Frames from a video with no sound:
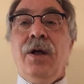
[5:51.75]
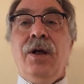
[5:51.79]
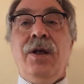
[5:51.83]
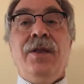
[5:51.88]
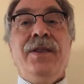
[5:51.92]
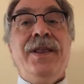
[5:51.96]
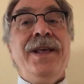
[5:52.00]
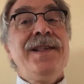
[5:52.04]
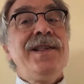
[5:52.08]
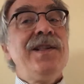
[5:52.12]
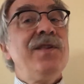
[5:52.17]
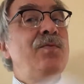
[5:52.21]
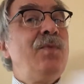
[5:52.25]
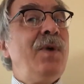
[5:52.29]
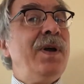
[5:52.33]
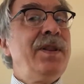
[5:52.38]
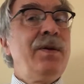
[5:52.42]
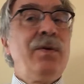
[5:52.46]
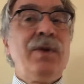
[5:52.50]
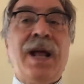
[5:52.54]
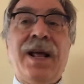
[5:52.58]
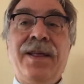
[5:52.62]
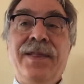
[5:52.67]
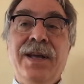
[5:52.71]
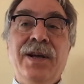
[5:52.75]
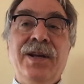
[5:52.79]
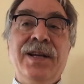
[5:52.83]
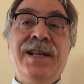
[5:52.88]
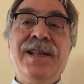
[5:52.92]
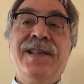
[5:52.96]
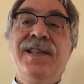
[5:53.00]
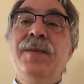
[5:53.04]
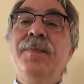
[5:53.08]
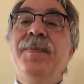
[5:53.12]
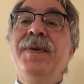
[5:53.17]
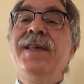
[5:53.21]
This is one that I think
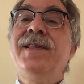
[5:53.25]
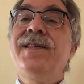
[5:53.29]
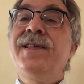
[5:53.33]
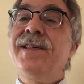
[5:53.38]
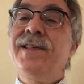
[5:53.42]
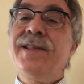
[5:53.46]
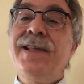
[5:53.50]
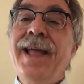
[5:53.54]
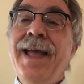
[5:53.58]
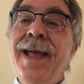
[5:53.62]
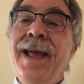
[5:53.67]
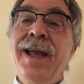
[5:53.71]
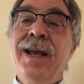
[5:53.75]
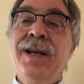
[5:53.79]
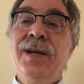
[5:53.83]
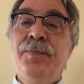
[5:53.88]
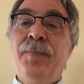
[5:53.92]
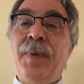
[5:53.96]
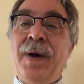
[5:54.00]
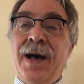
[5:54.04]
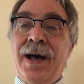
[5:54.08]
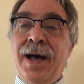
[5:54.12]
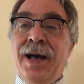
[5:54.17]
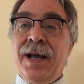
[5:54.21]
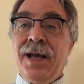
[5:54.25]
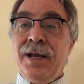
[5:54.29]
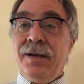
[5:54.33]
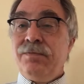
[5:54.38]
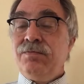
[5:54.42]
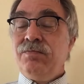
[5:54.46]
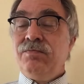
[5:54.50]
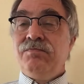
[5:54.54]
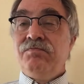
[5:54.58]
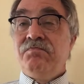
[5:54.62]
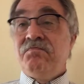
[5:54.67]
needs to be sustained by